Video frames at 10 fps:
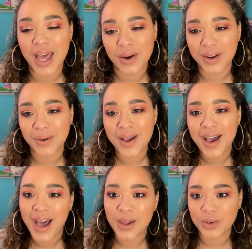I don't know.
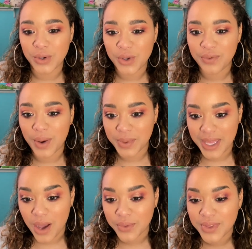I don't know if I would
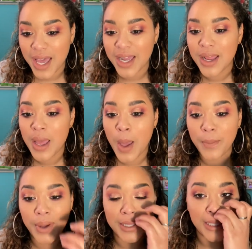count that,
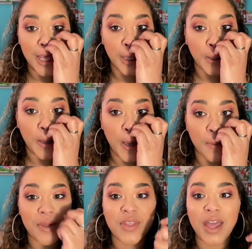but like,
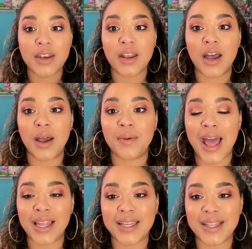and then
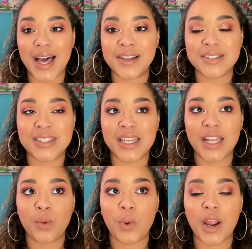Ali Glein's did
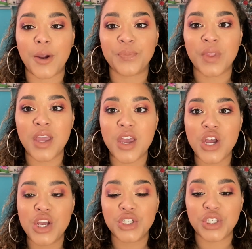it where
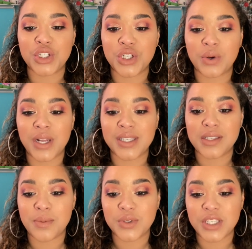she showed us
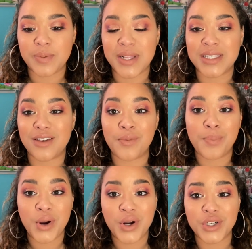the most
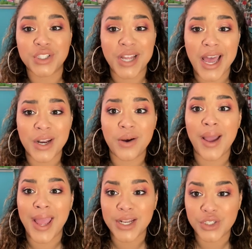expensive per
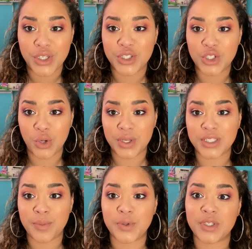shadow, and she showed
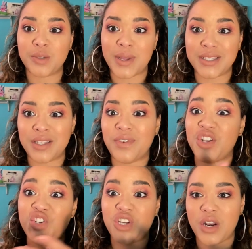us the most expensive
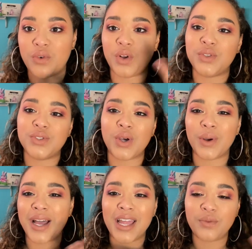in general.
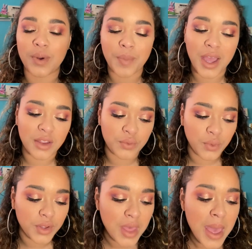So it kind of went back and
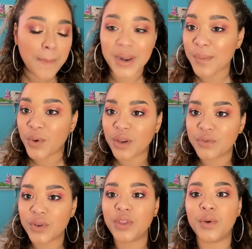forth. But I'm going
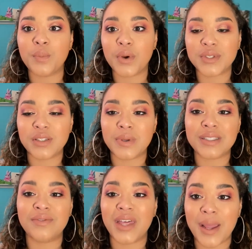for the most
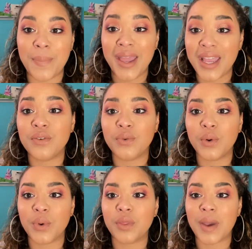expensive that I paid
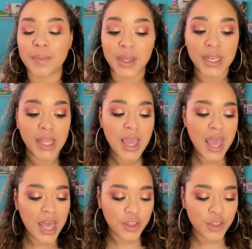for with my money.